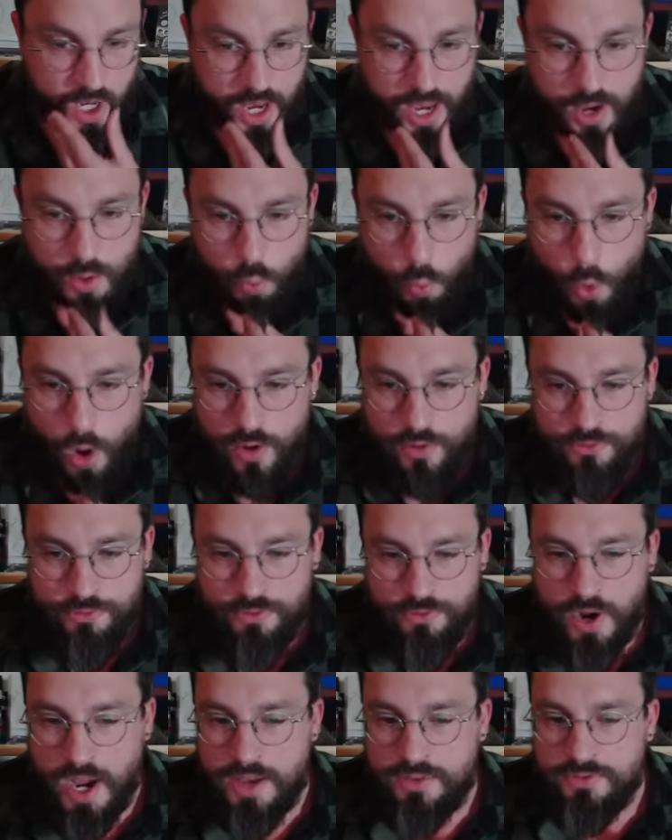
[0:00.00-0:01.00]
A
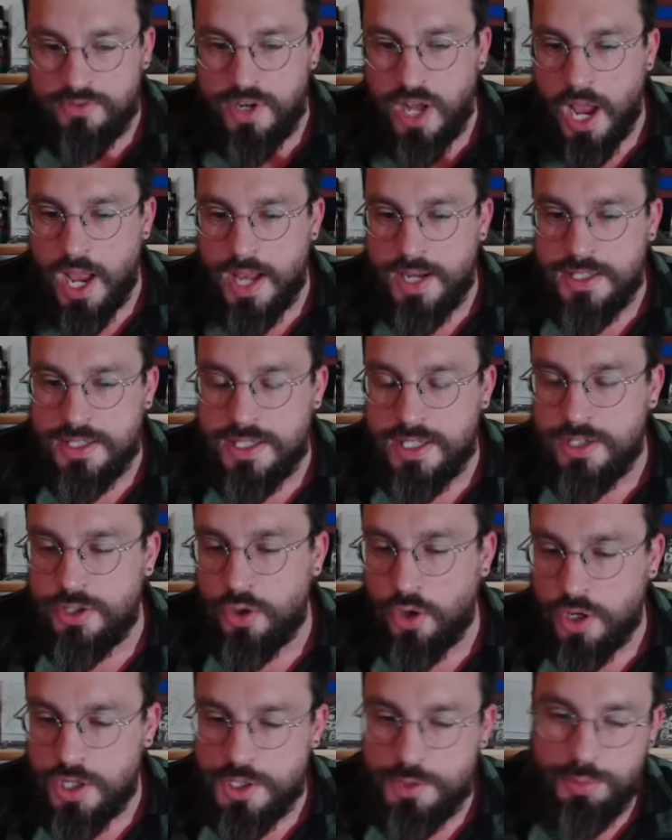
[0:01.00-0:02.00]
1.59
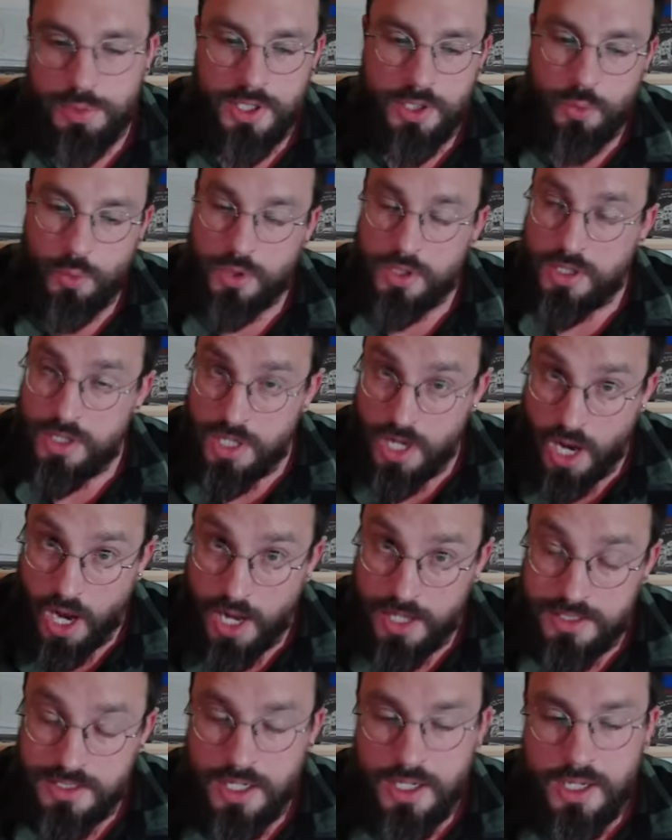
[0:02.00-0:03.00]
10-yard split would
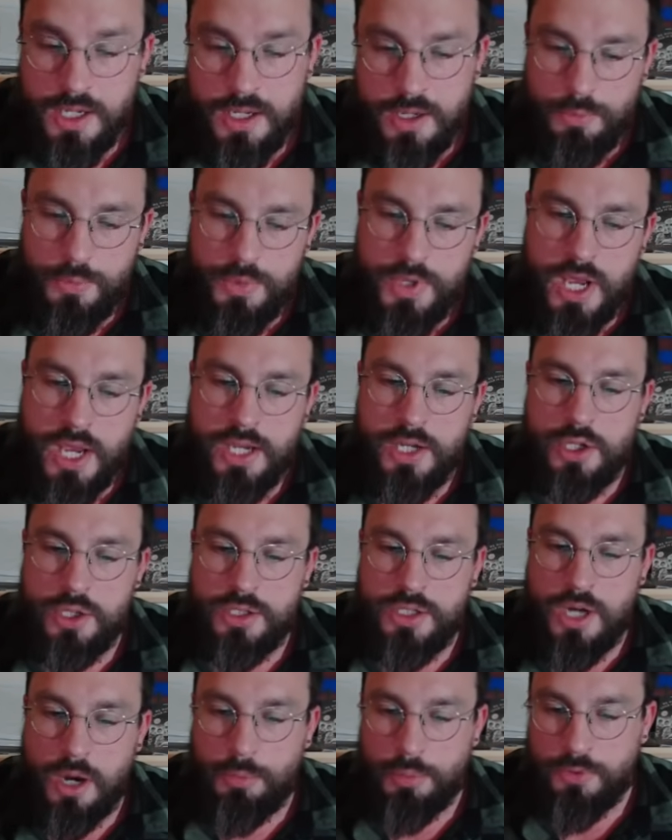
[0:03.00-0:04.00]
not be a
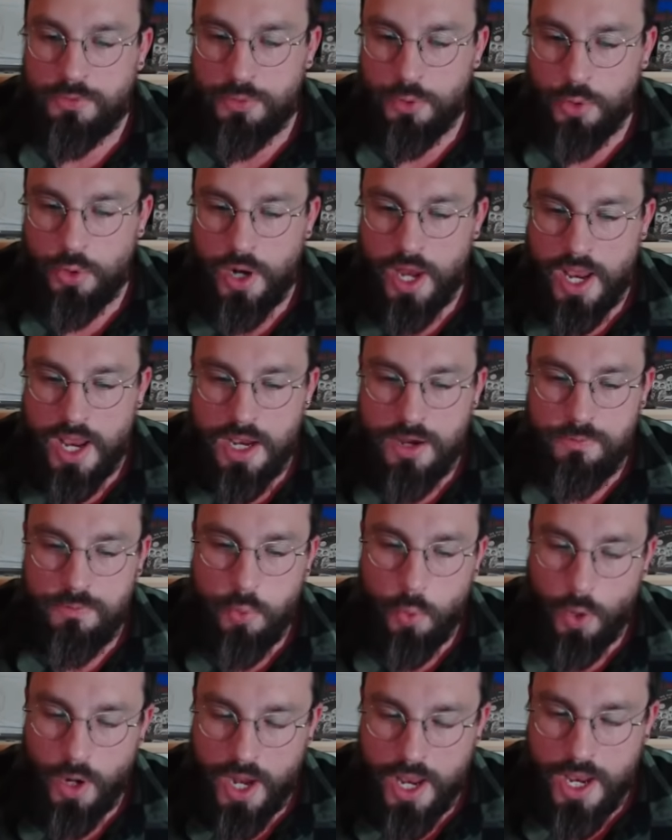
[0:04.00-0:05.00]
good number for a
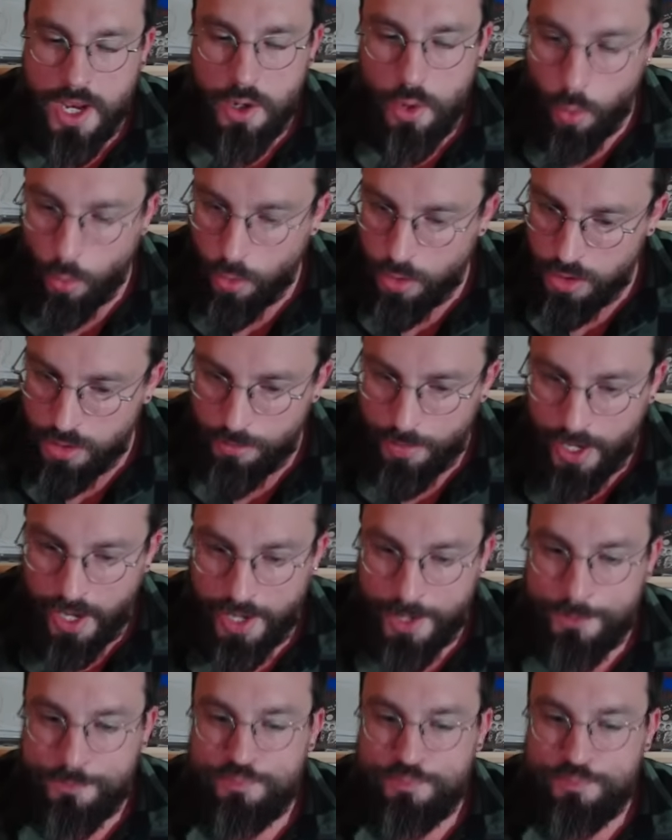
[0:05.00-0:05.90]
cornerback.